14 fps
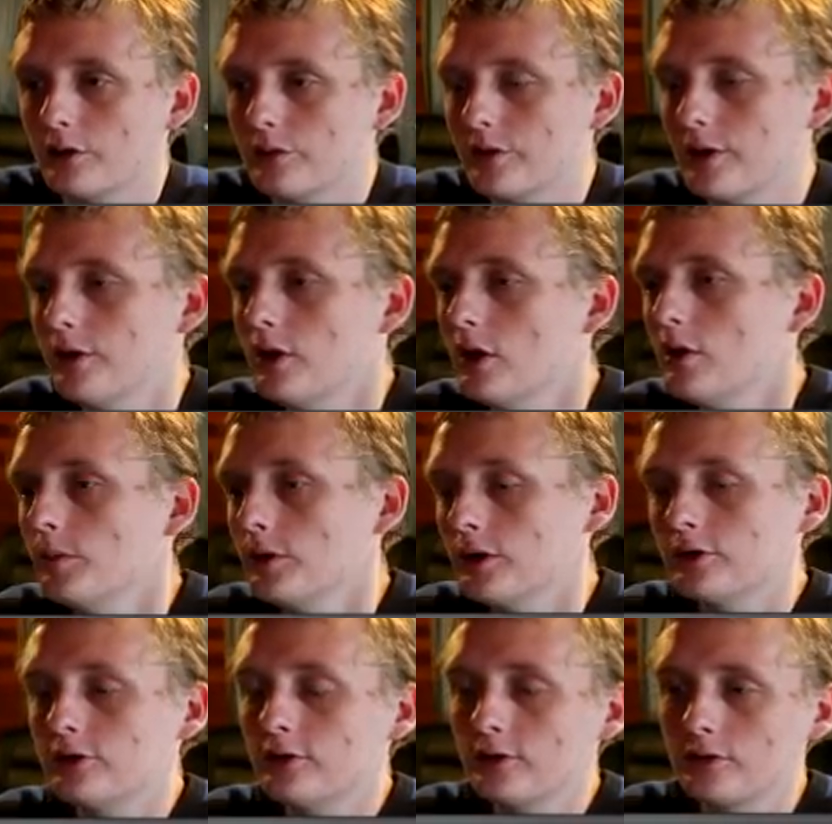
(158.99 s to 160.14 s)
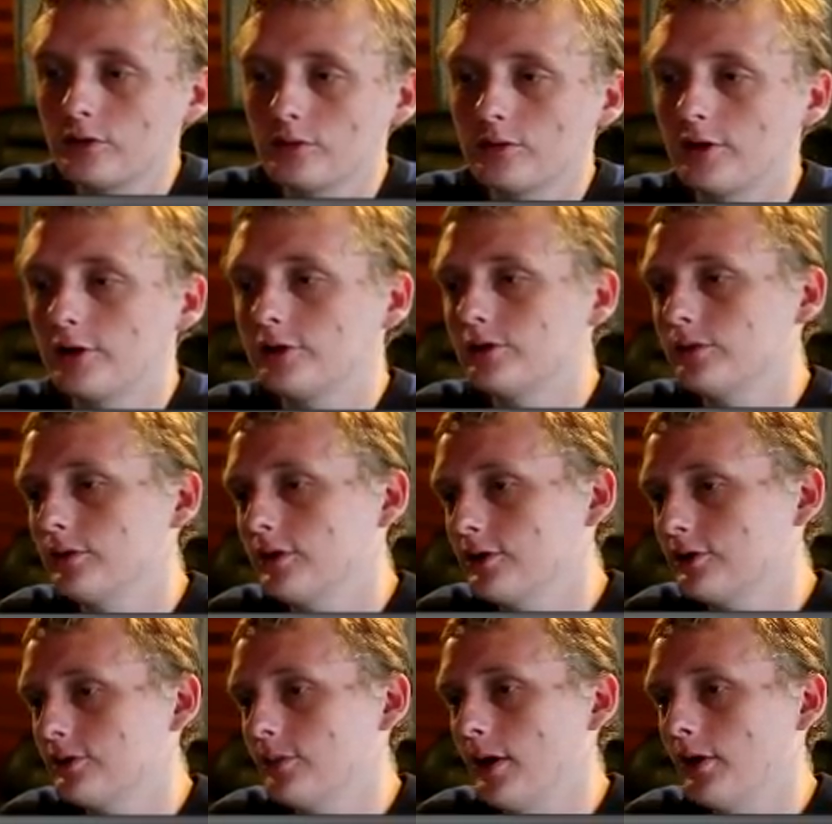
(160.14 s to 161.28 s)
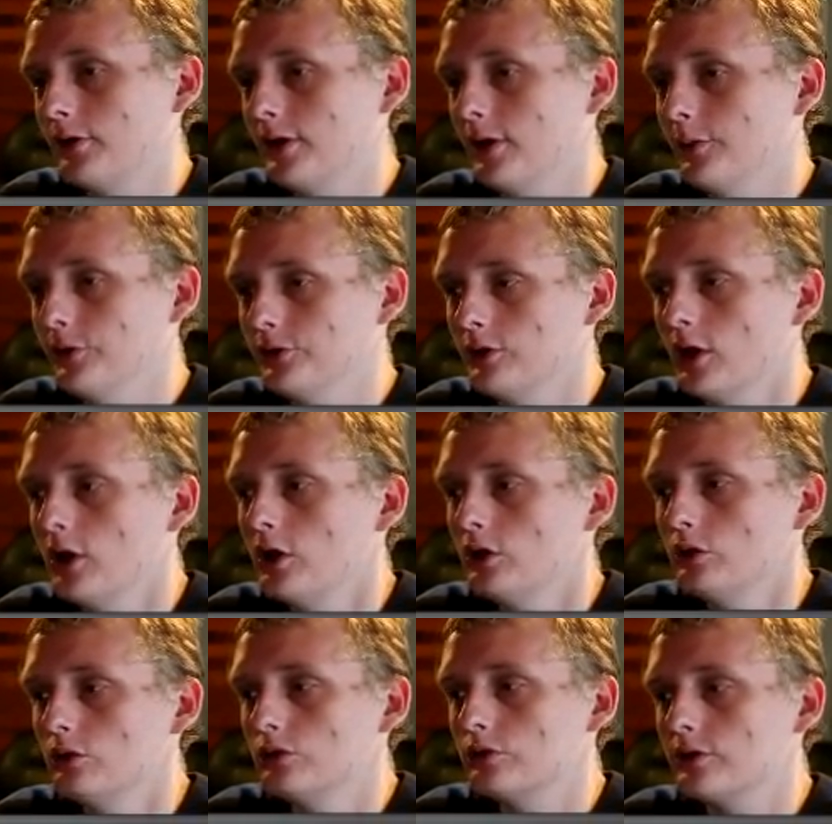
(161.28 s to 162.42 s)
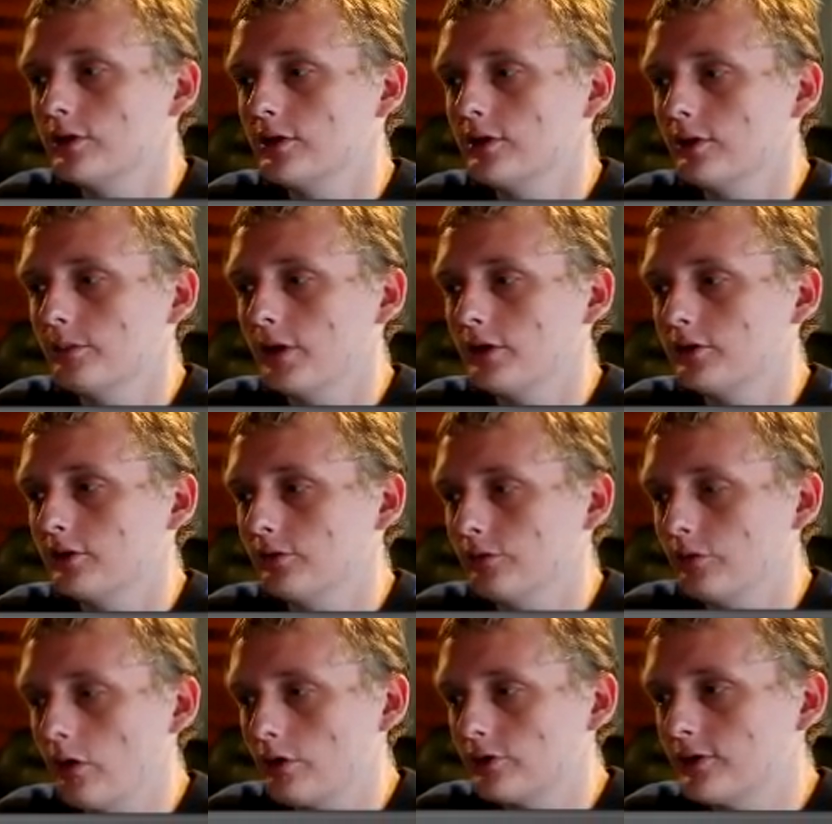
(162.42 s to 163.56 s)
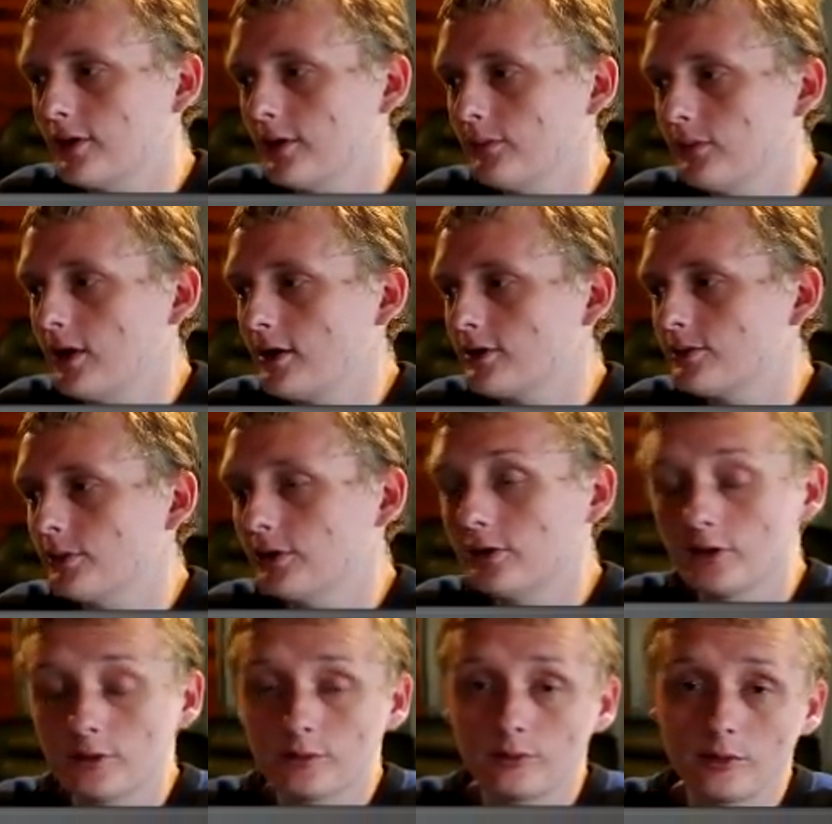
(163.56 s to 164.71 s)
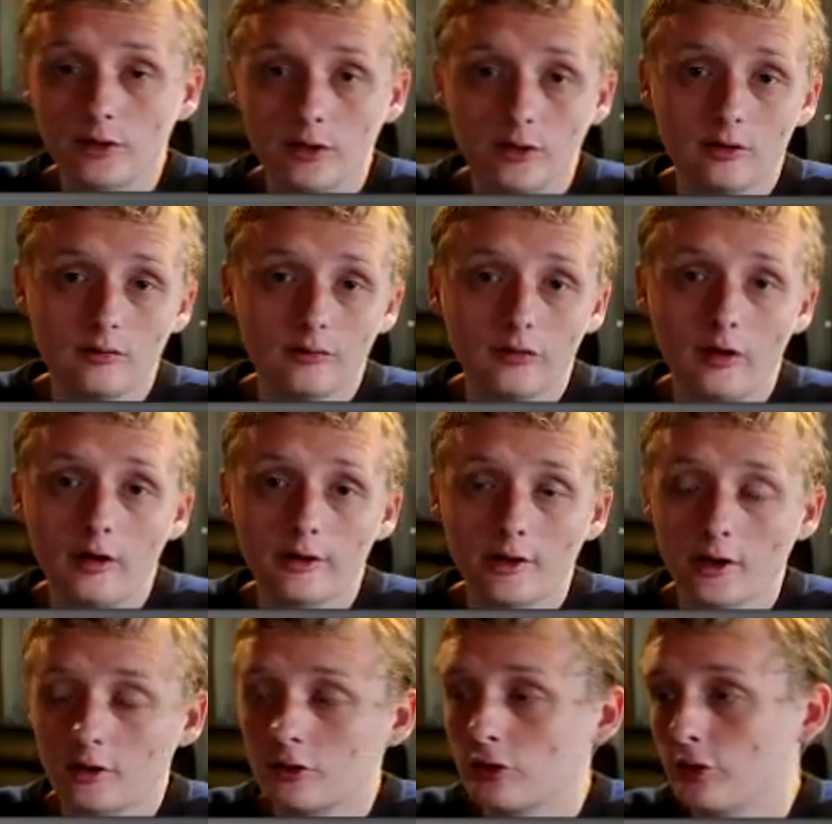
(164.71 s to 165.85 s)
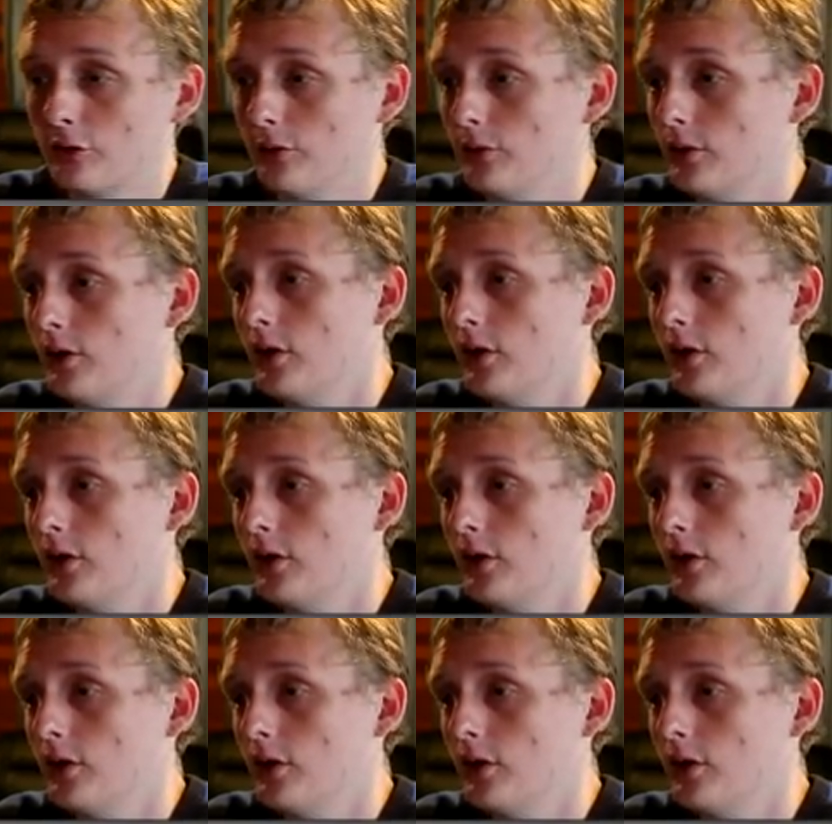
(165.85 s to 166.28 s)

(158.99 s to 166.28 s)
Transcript: unit, but you can still do a decent amount of damage. Usually they're best in frost type decks, but they're really good in fog decks too.